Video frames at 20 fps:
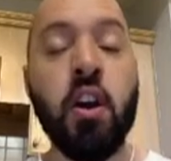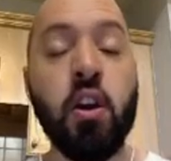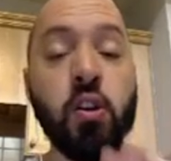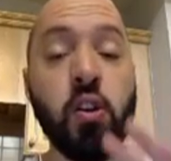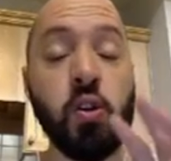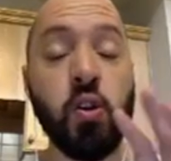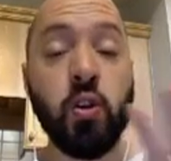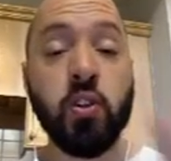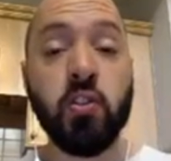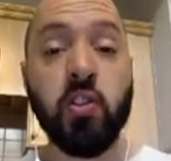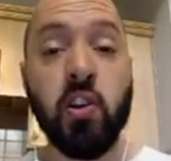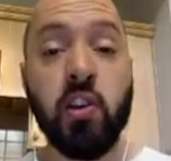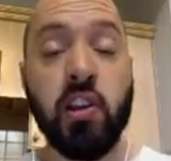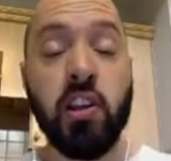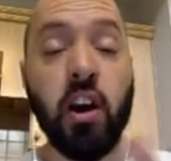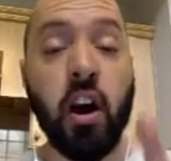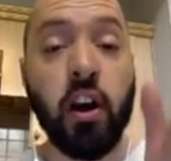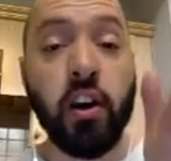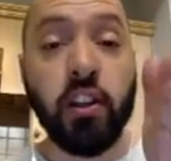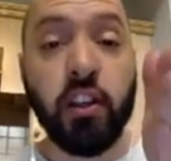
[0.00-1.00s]
Not only
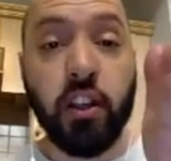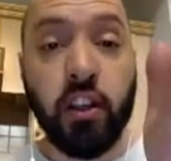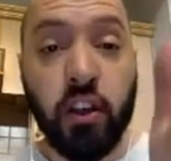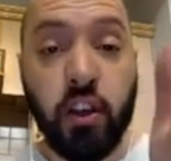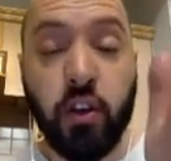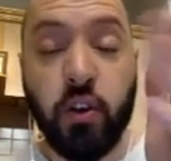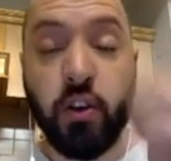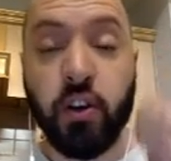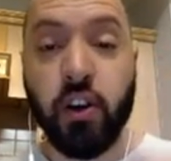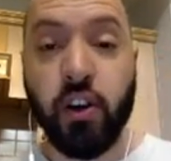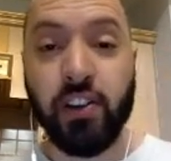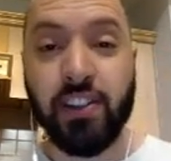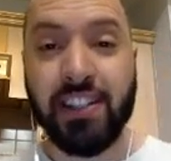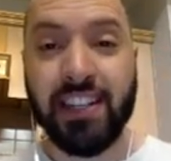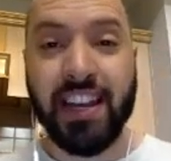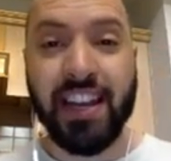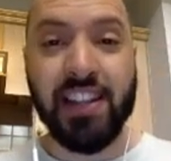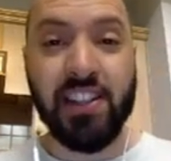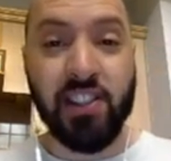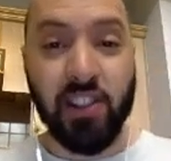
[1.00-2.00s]
are you going to
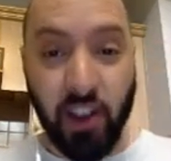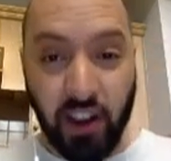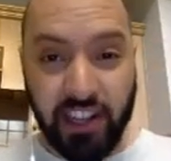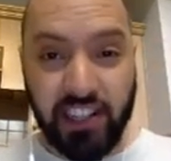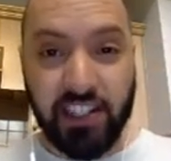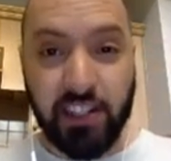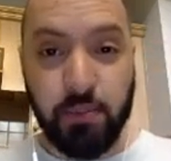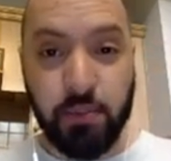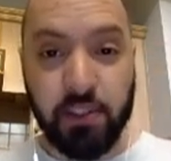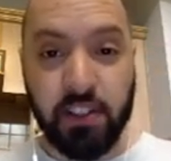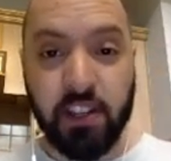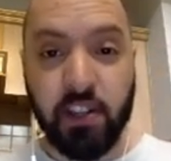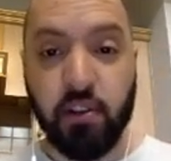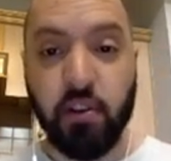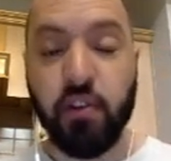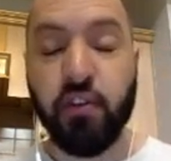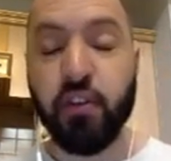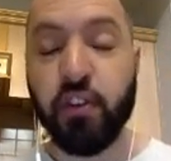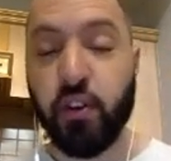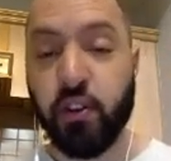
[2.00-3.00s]
get 90%
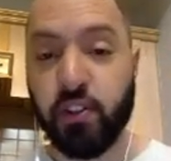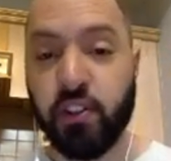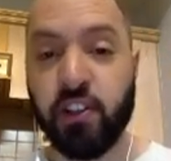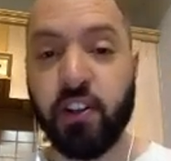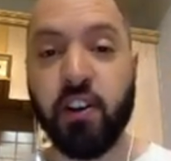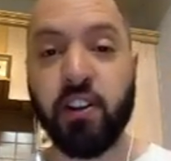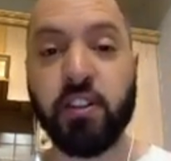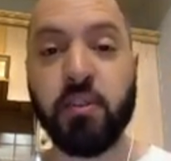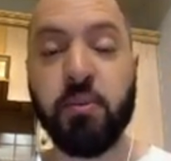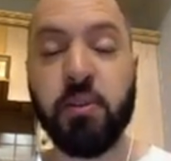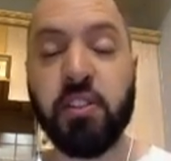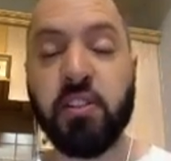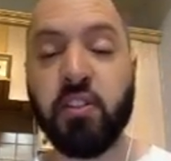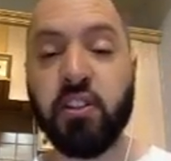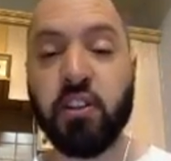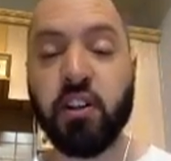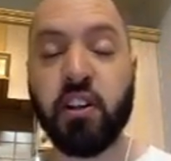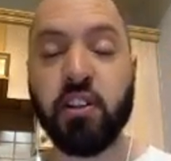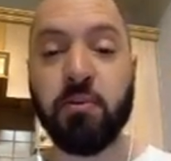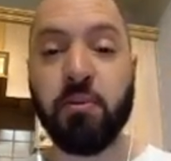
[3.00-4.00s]
off Content Artemis, so
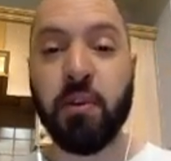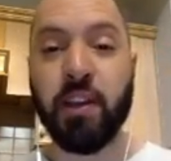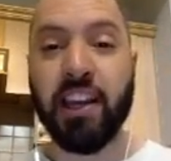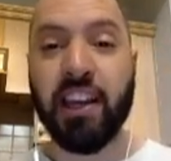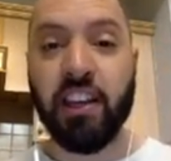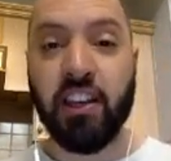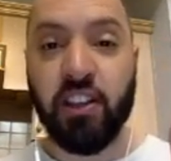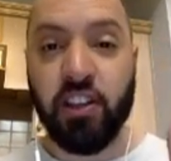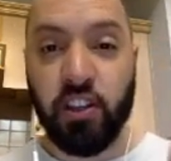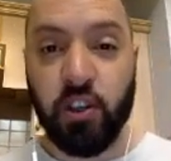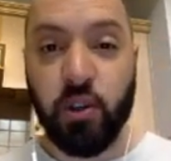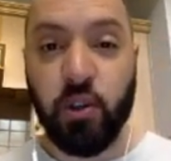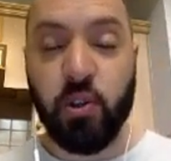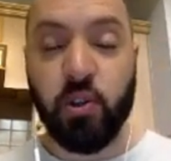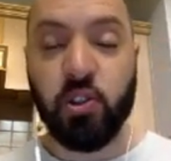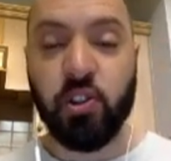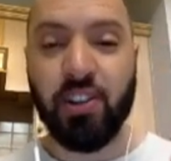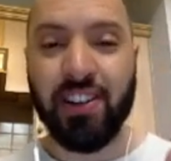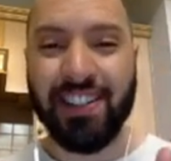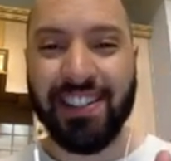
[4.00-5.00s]
you're going to be making
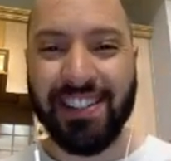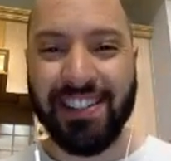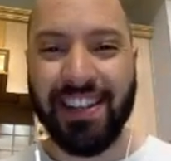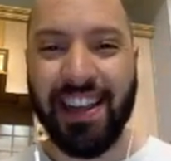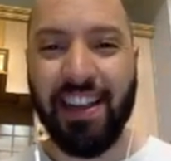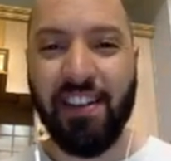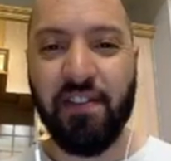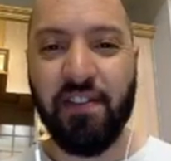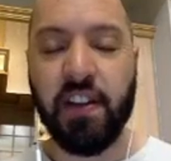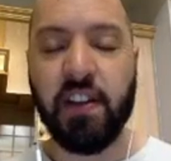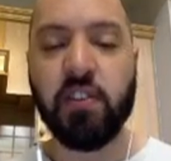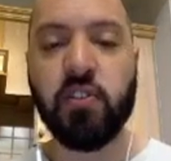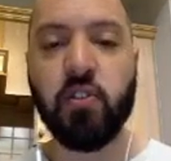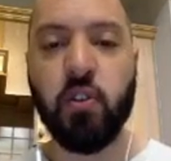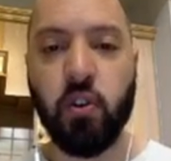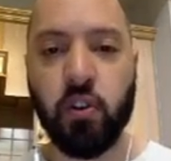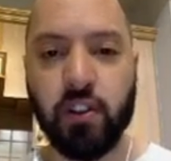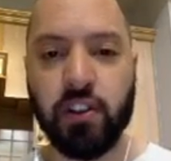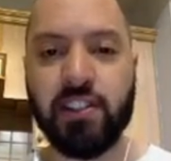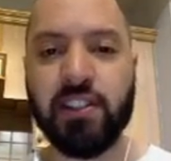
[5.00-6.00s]
huge savings
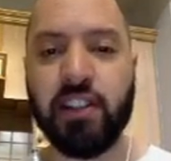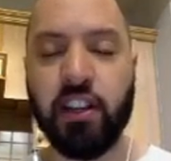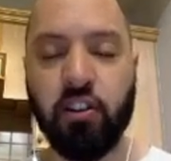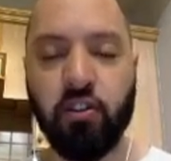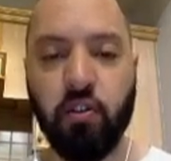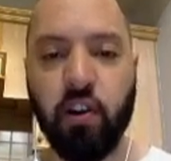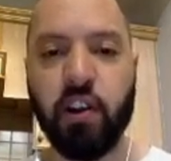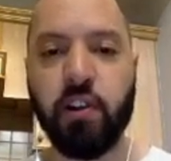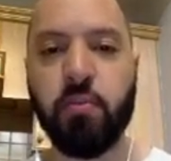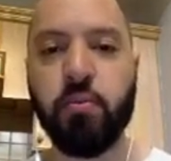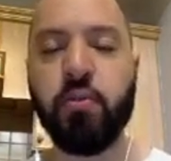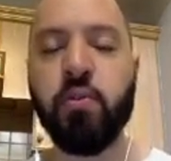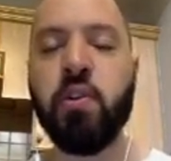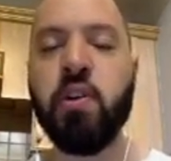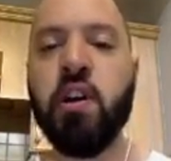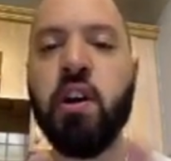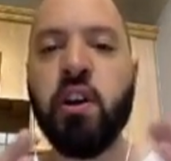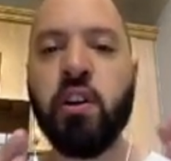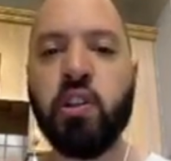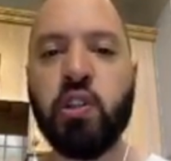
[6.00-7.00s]
on this incredible
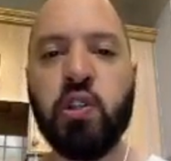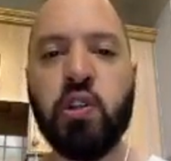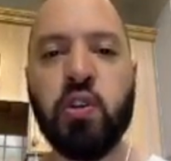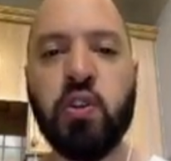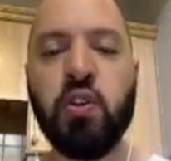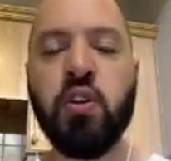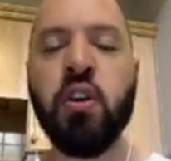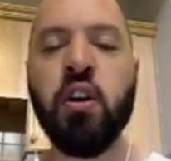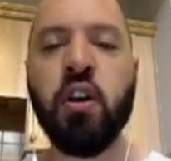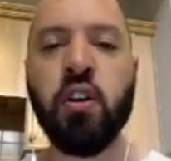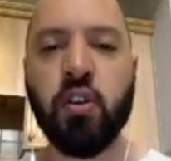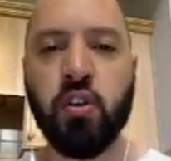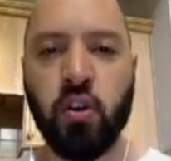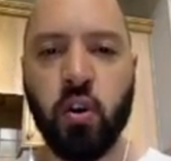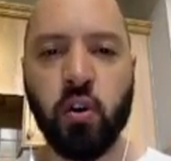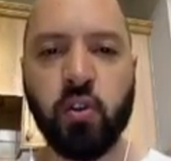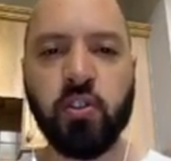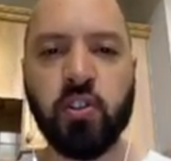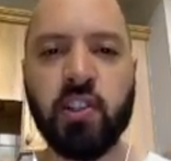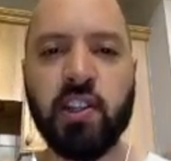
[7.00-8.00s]
new
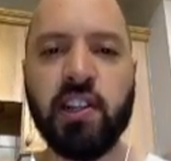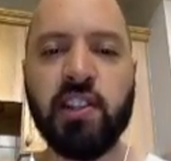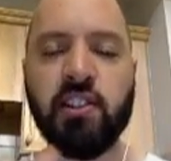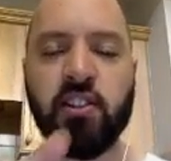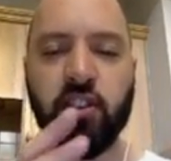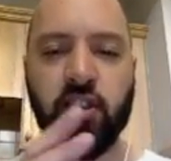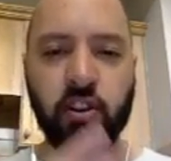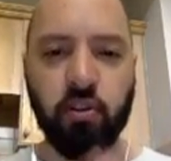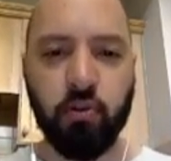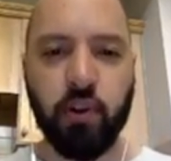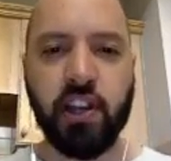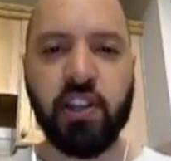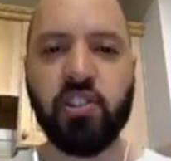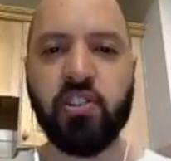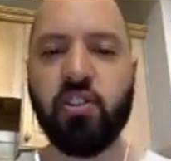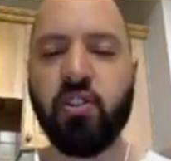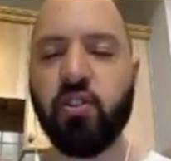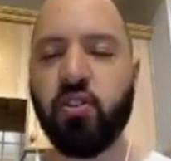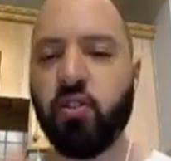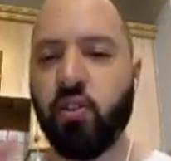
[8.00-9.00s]
content
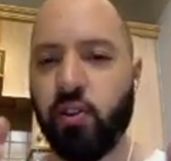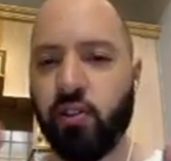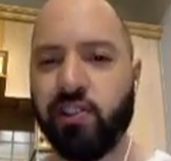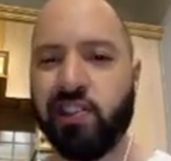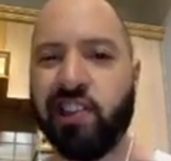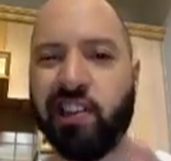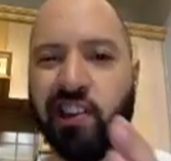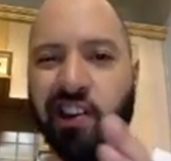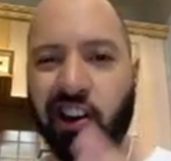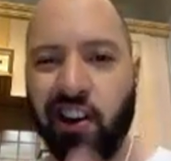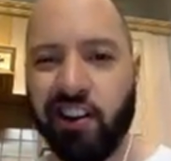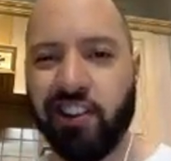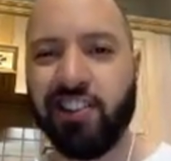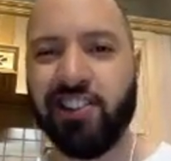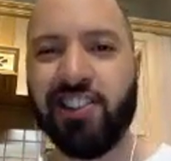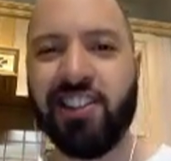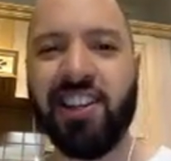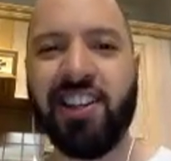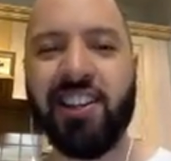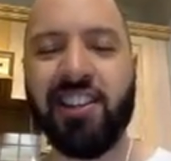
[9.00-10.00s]
curation, content
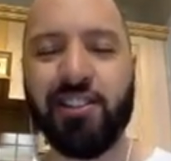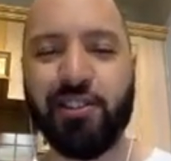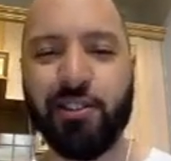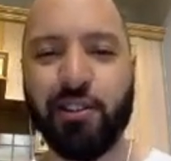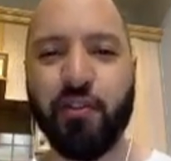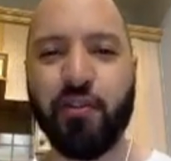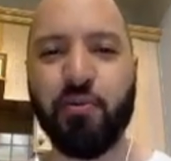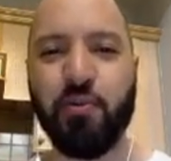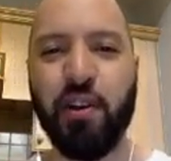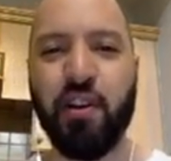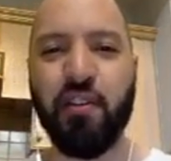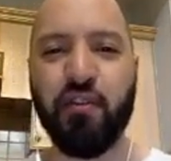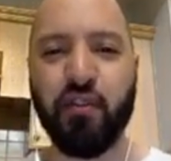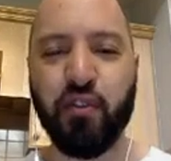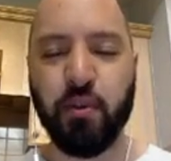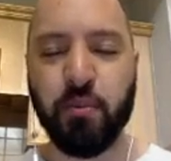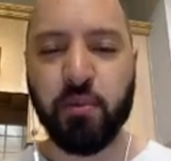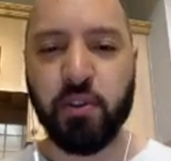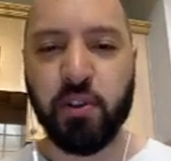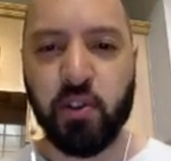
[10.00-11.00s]
hunting software
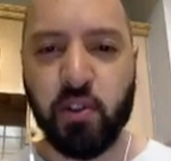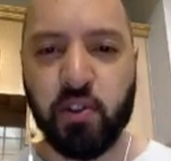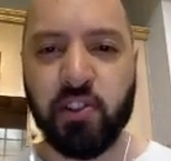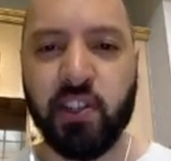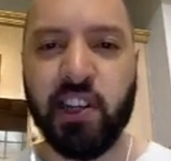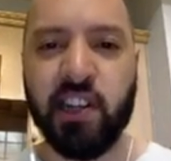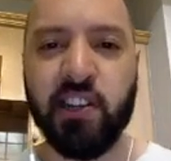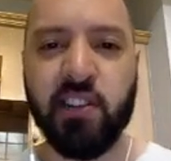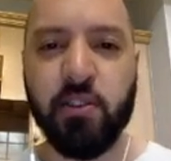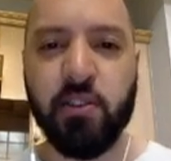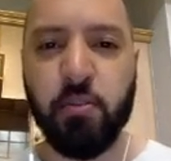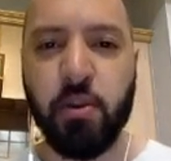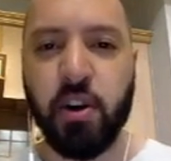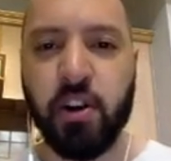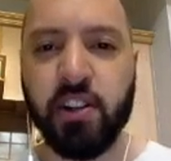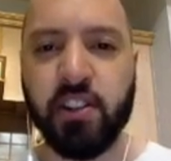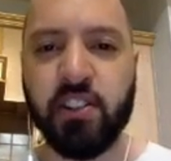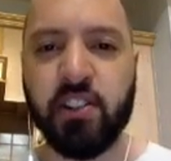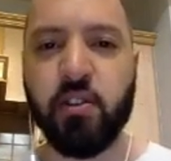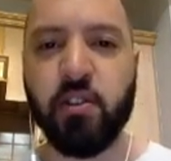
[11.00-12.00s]
from the New Zealander
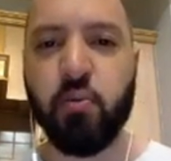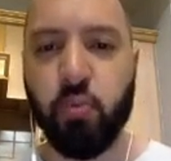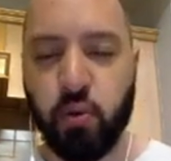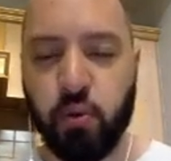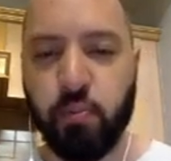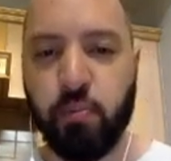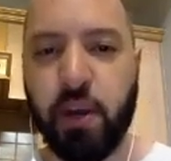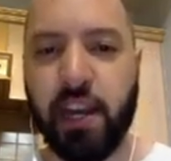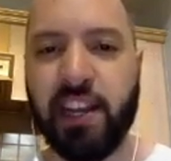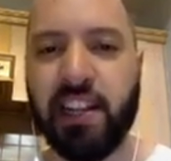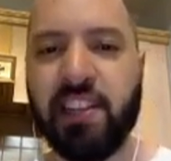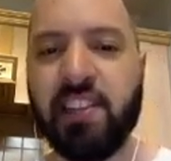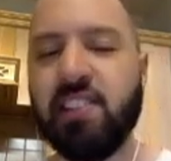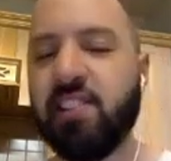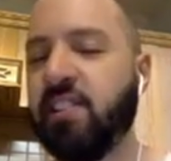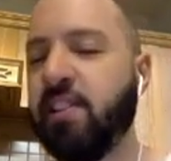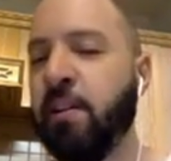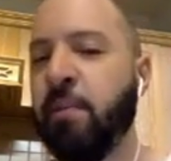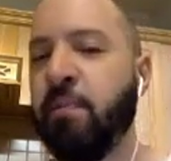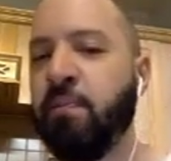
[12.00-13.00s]
marketer Walt
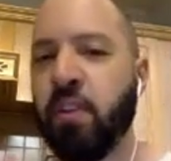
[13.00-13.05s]
Bayliss.